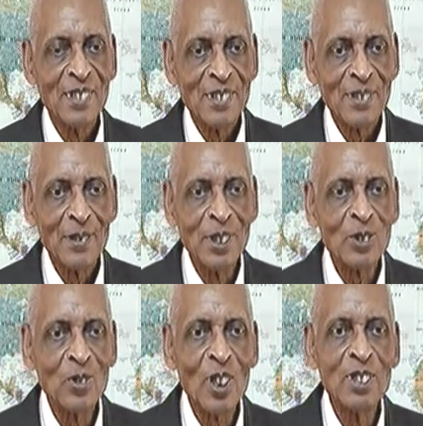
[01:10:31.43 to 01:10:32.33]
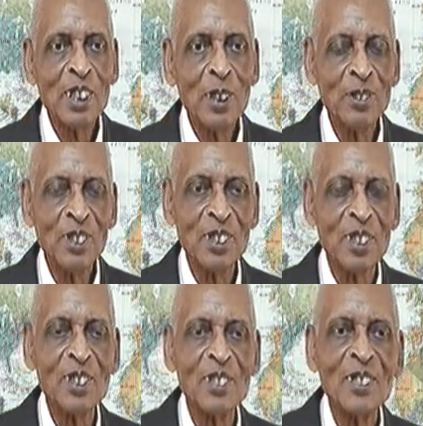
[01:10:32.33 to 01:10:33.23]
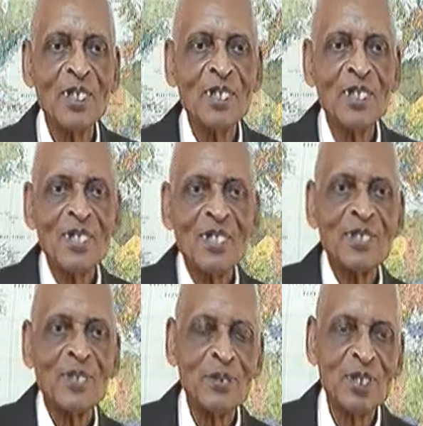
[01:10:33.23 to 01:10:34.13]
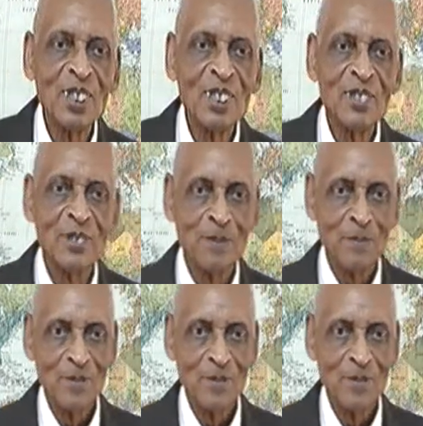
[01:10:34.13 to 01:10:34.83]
So they struck a deal with each other. So Tillman